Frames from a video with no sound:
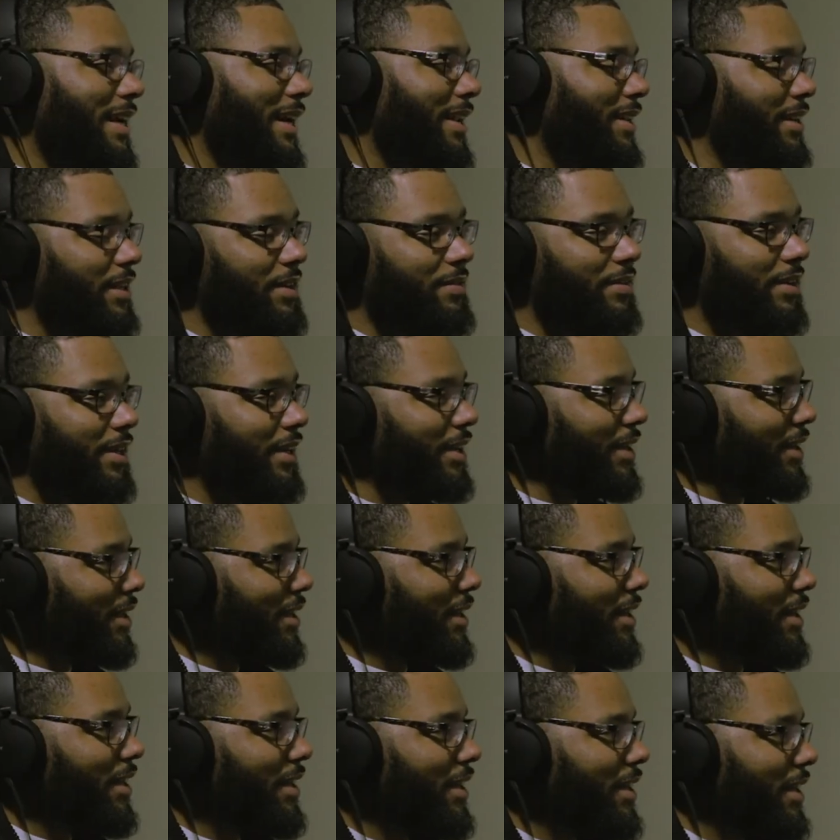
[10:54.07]
and I live in it.
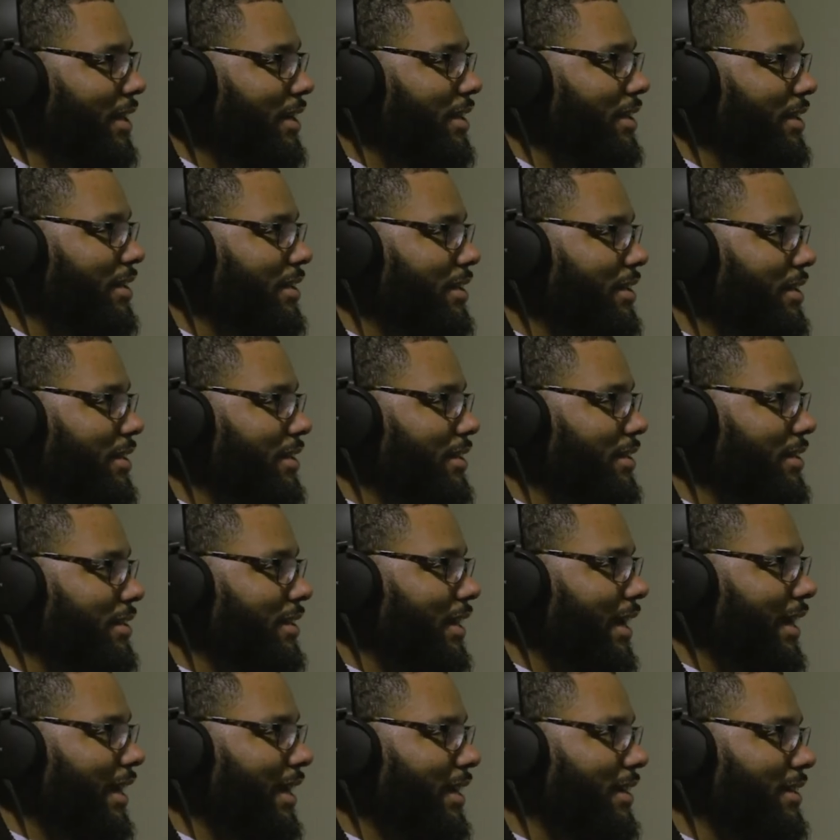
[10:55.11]
Dog.
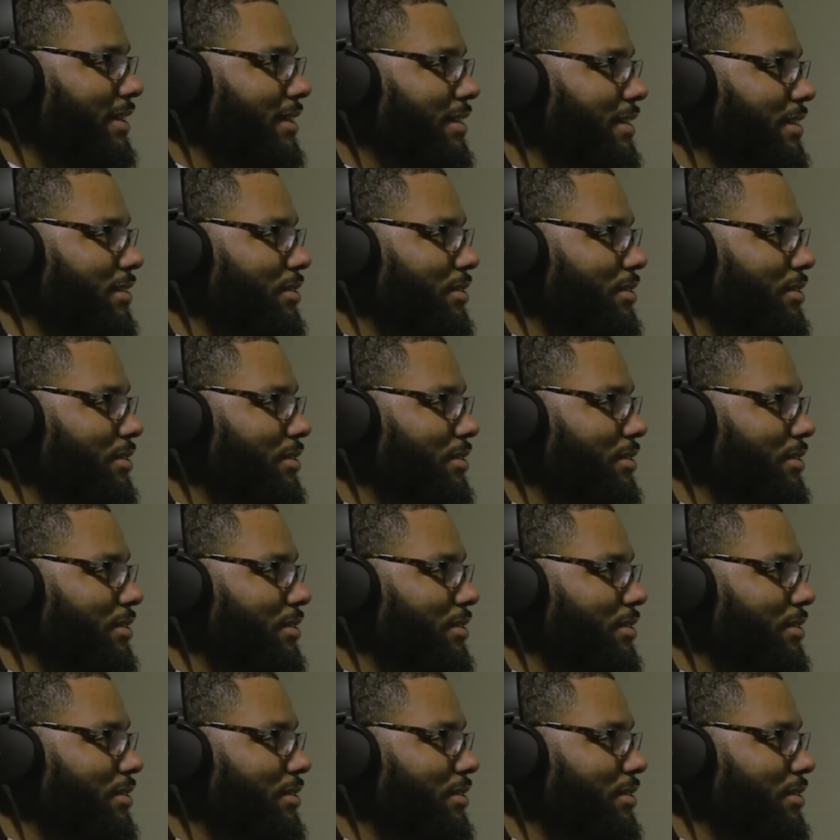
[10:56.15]
Like,